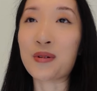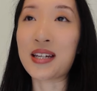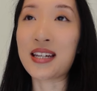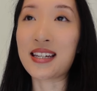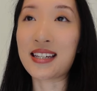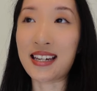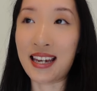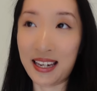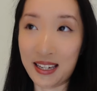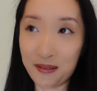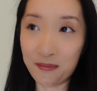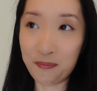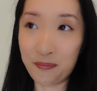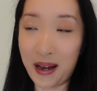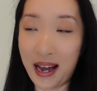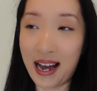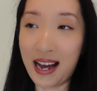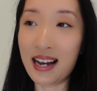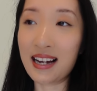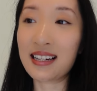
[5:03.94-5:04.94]
we came
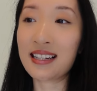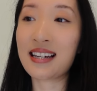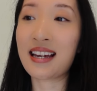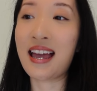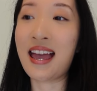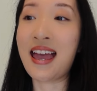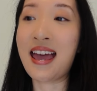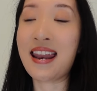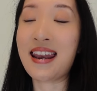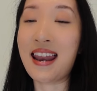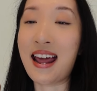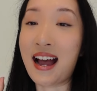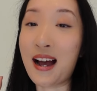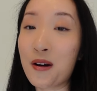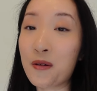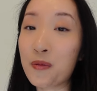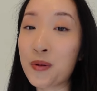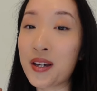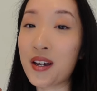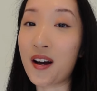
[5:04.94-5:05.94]
back and
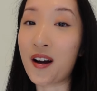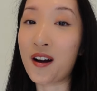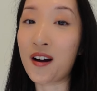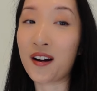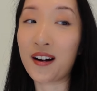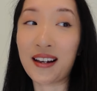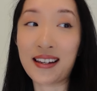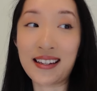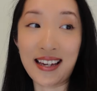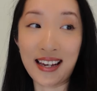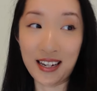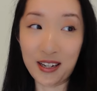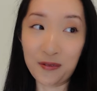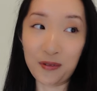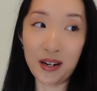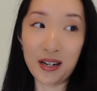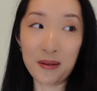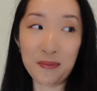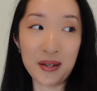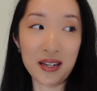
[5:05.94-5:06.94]
now we are getting
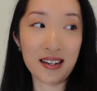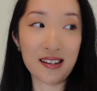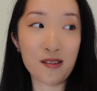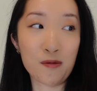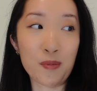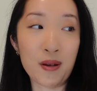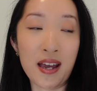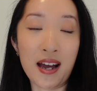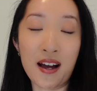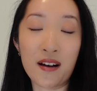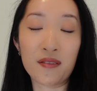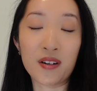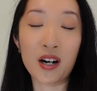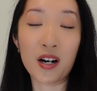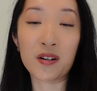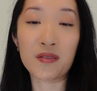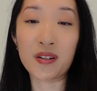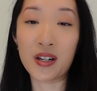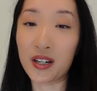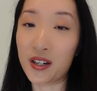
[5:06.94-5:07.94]
ready because we have
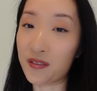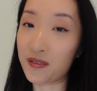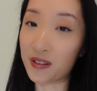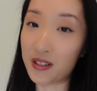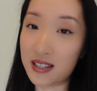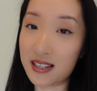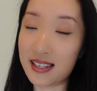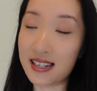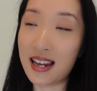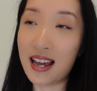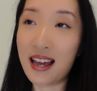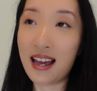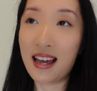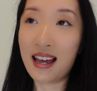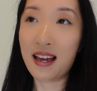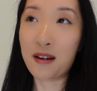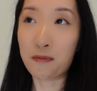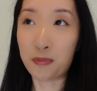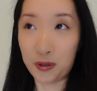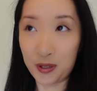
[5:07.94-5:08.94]
our very first
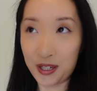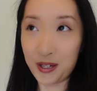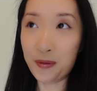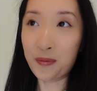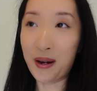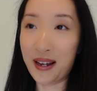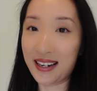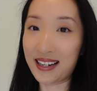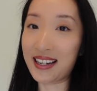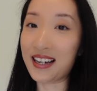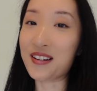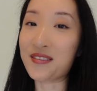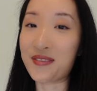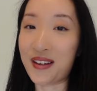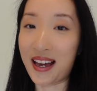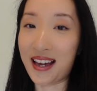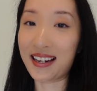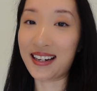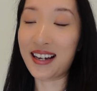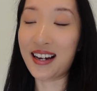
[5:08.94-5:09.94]
pre-wedding
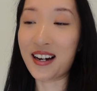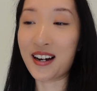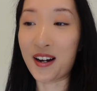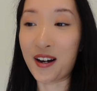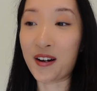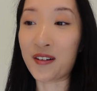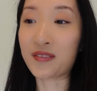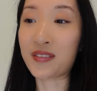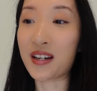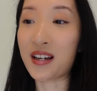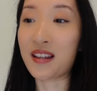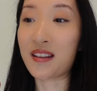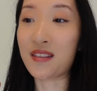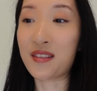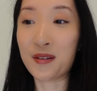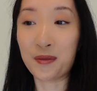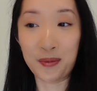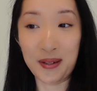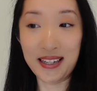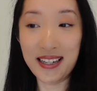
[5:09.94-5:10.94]
event of
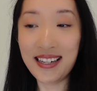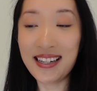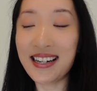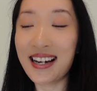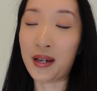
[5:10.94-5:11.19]
the week.